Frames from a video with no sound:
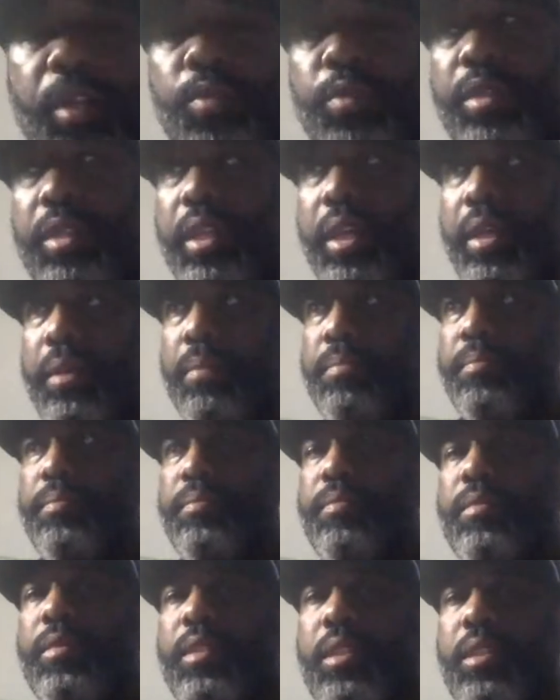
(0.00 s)
with them,
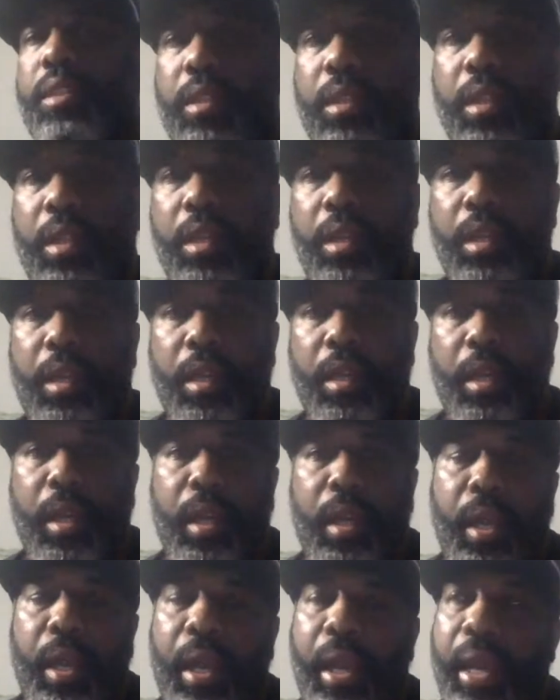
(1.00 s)

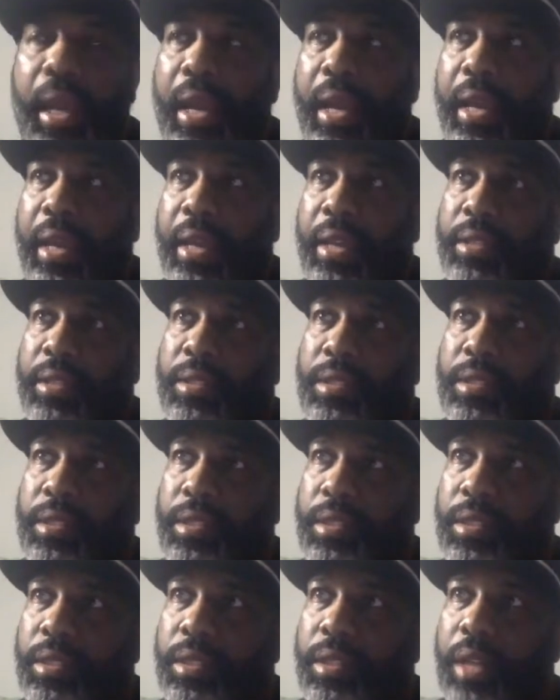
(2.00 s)
and
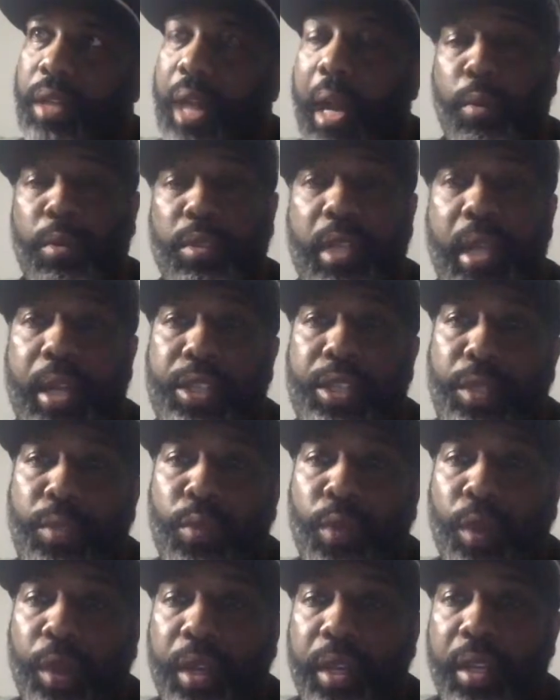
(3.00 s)
I was actually
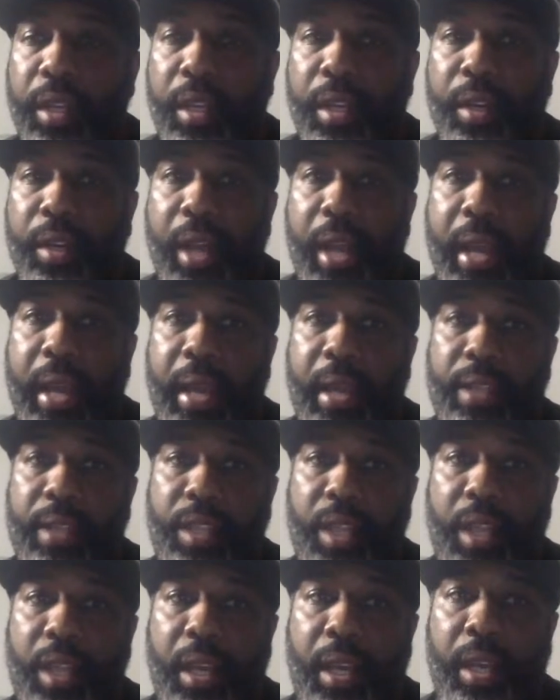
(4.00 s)
working there as
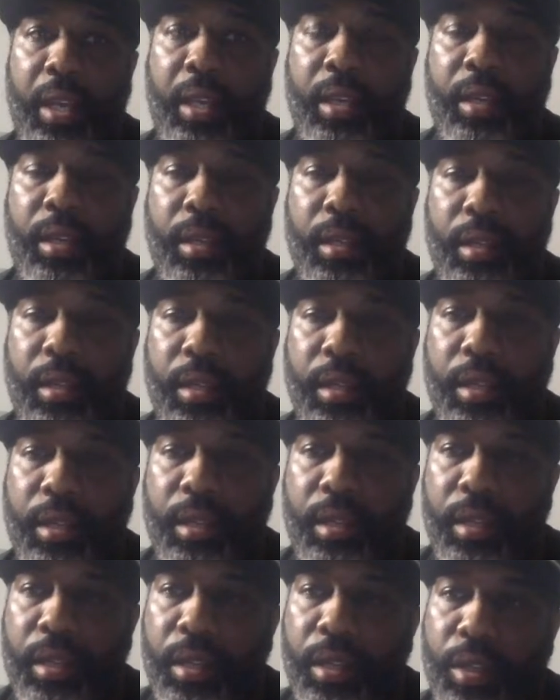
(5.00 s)
a
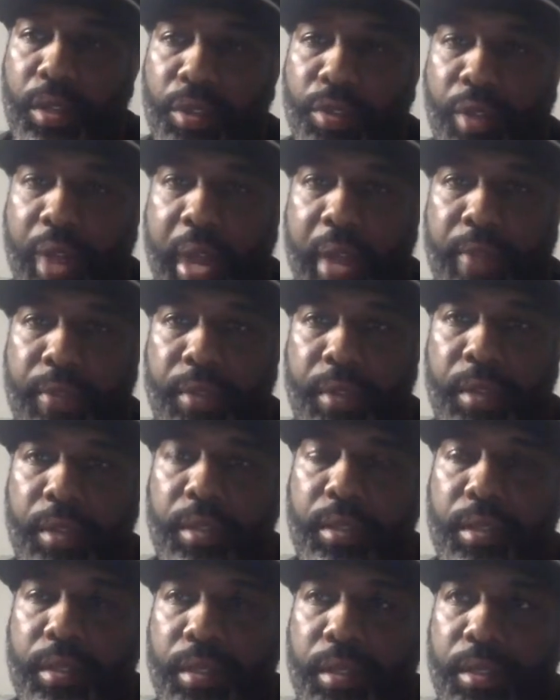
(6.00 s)
graphic
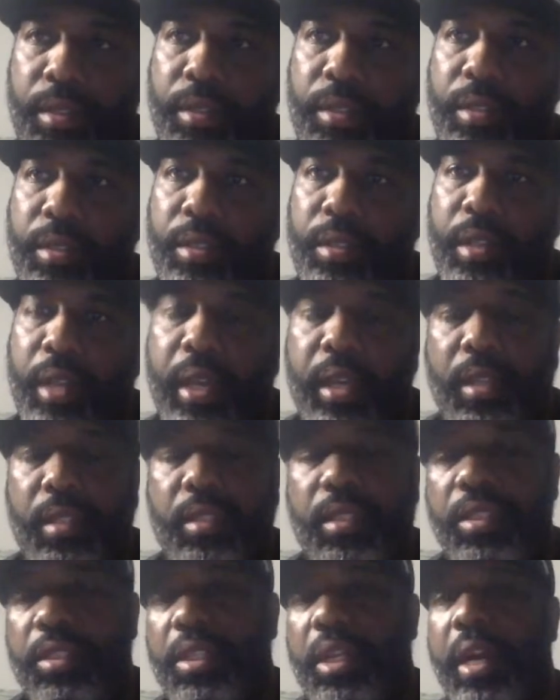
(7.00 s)

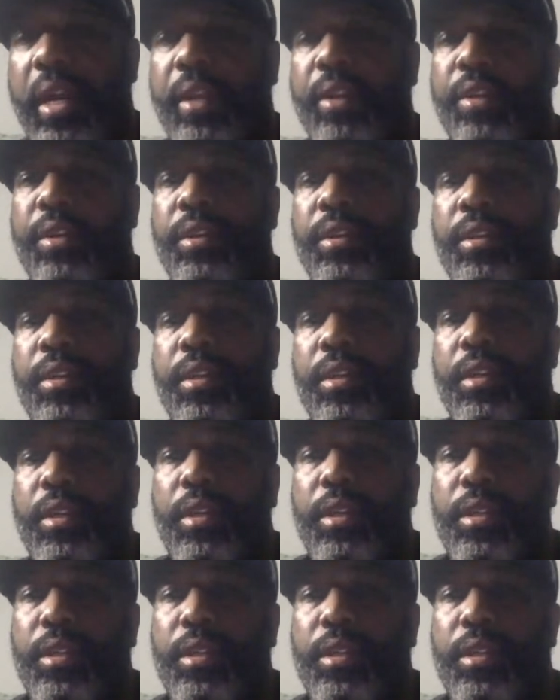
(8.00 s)
designer /